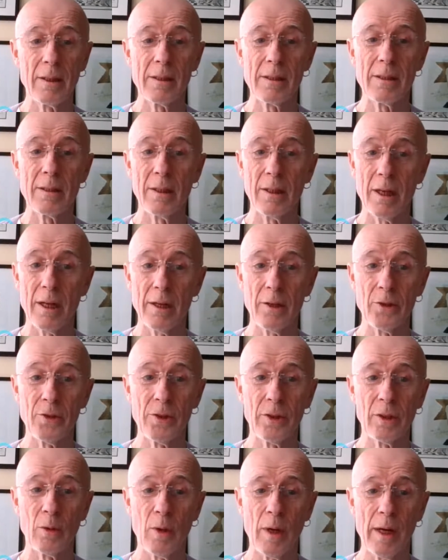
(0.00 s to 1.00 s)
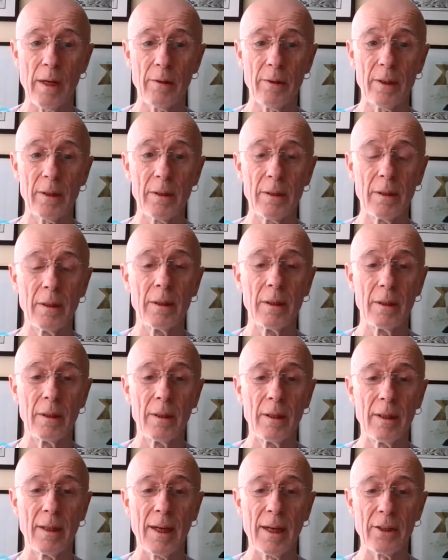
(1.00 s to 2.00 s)
This is the Irish Inquiry,
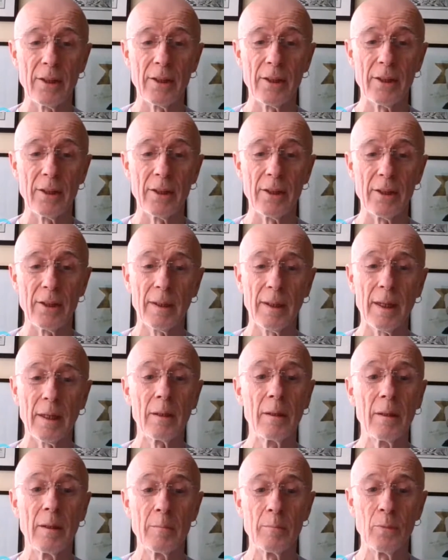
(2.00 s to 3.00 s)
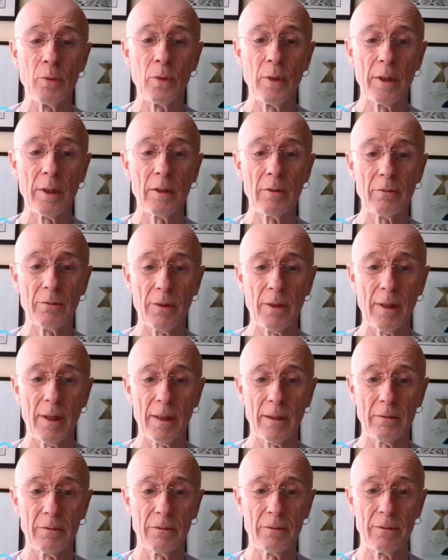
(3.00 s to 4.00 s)
and you're looking at Breathing for
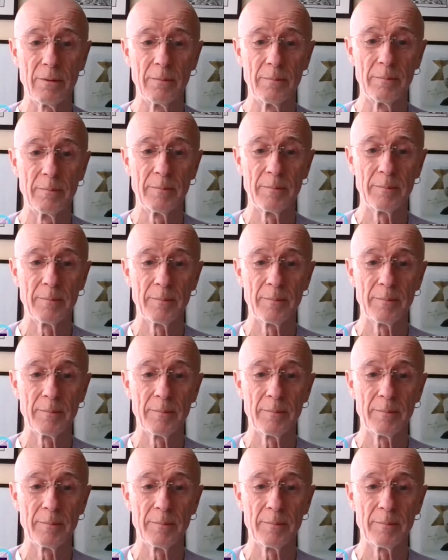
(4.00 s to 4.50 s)
Life.